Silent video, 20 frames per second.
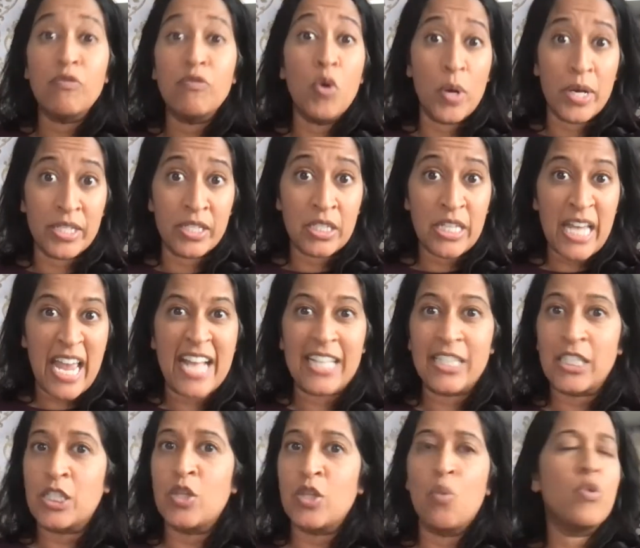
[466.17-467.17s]
voice
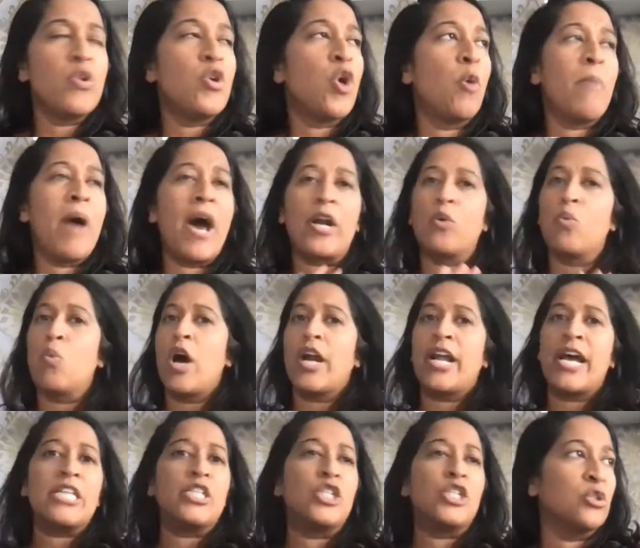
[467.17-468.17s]
it's the no matter
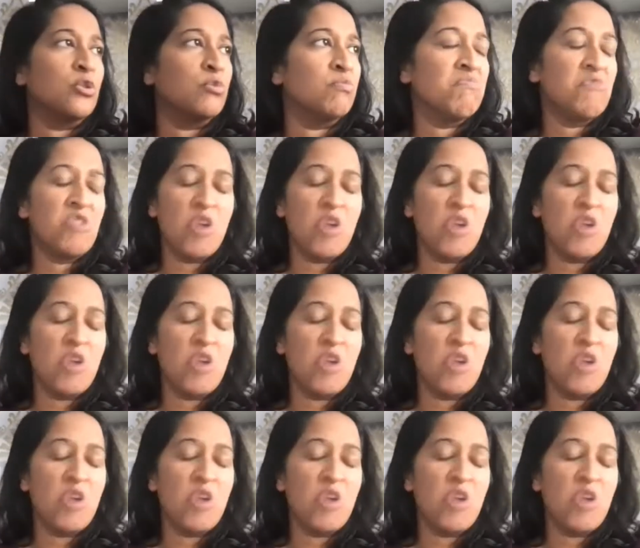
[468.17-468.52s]
what i do